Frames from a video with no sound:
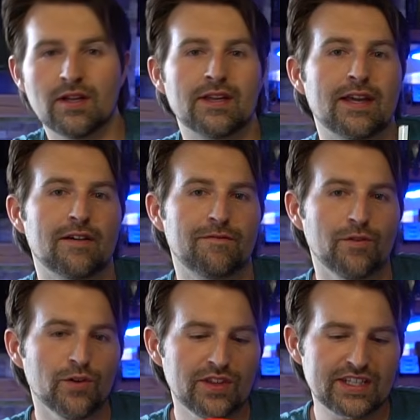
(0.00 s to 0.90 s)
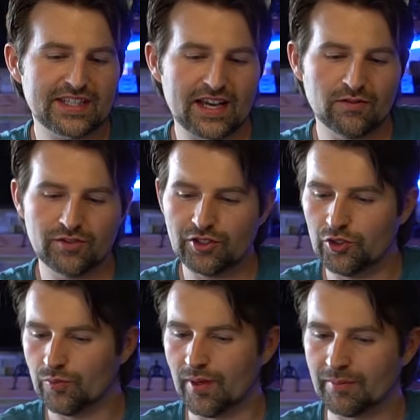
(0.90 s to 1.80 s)
Now for the down
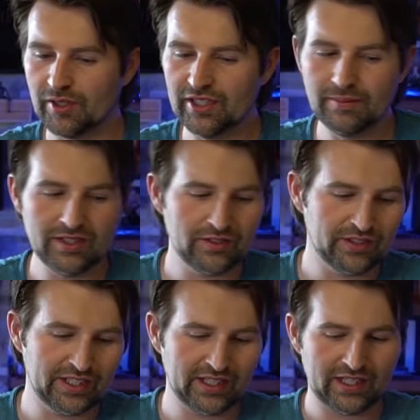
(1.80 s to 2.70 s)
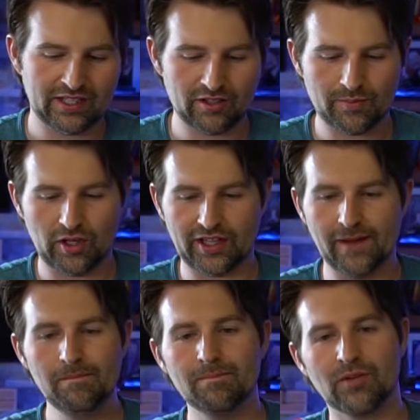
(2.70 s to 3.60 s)
tube, I'm going to be using another
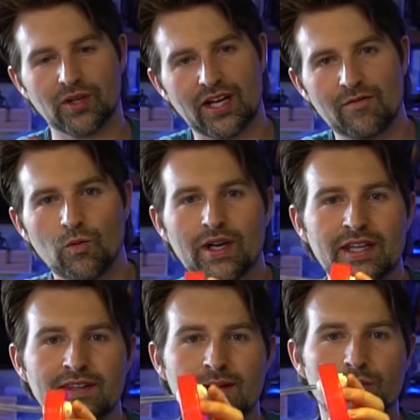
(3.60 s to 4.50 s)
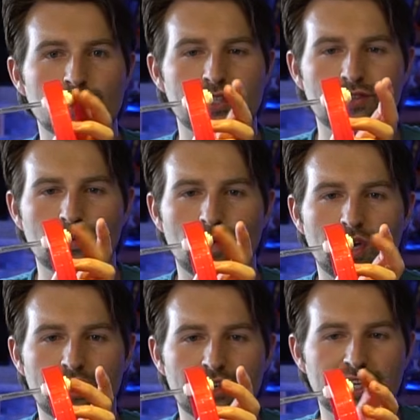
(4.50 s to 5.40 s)
bulkhead. So I'm going to have one end that pushes the
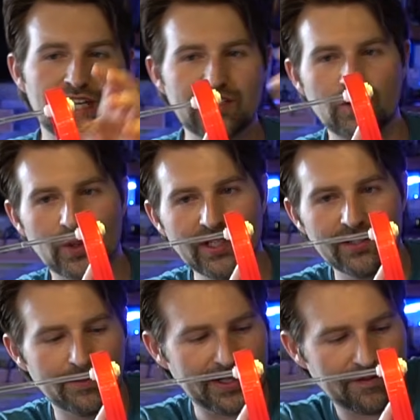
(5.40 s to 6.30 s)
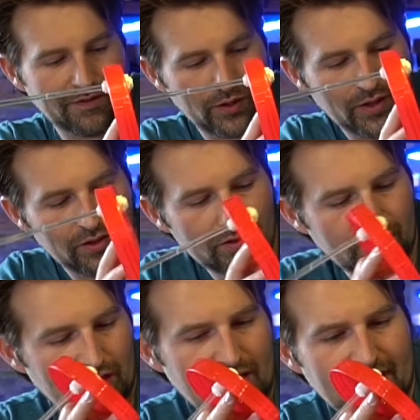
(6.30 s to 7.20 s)
water into it to make it flow out.
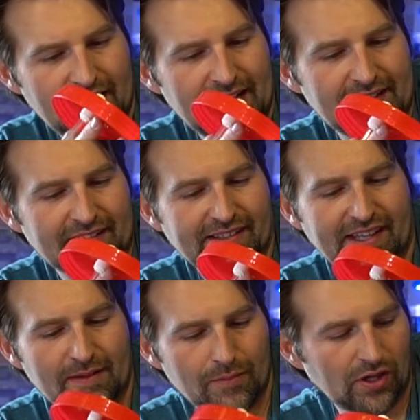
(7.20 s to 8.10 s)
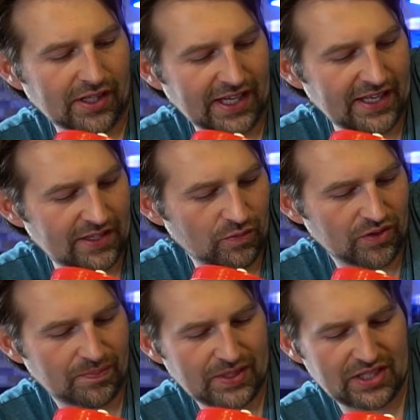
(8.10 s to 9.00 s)
And a second bulkhead
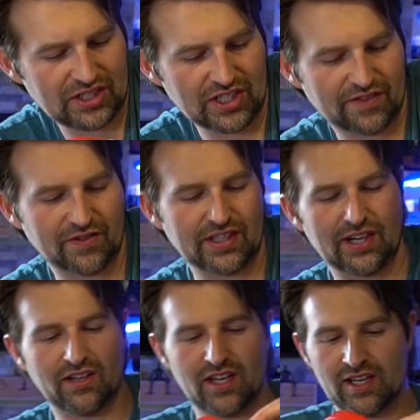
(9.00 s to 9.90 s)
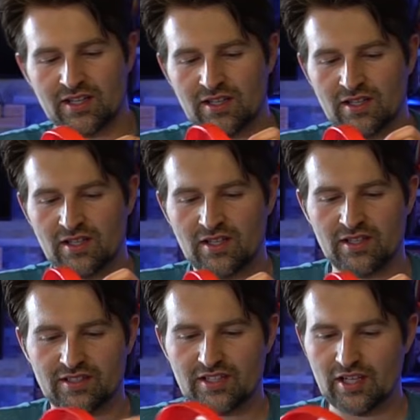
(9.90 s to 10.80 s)
will be just for the airline.
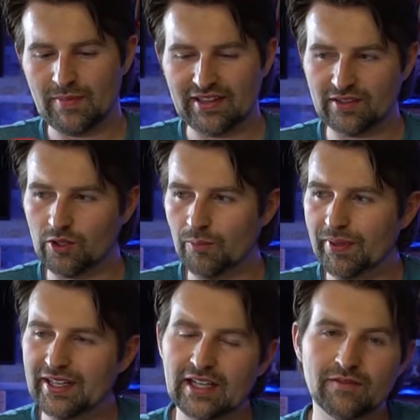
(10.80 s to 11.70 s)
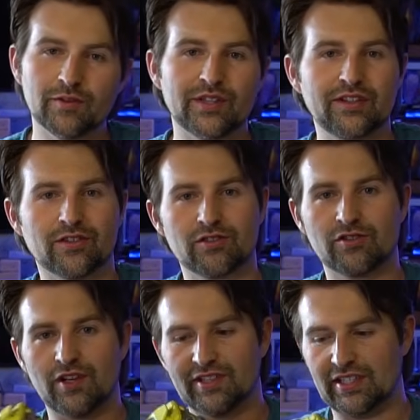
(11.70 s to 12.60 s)
So now to make this hole big enough, we're going to use our
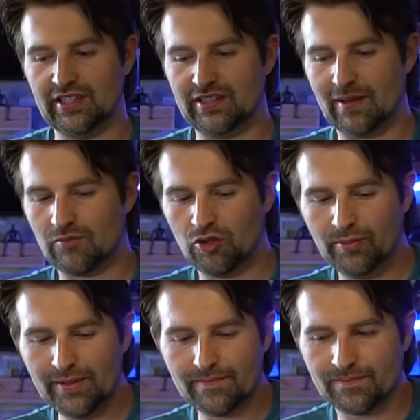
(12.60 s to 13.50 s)
trusty step drill bit.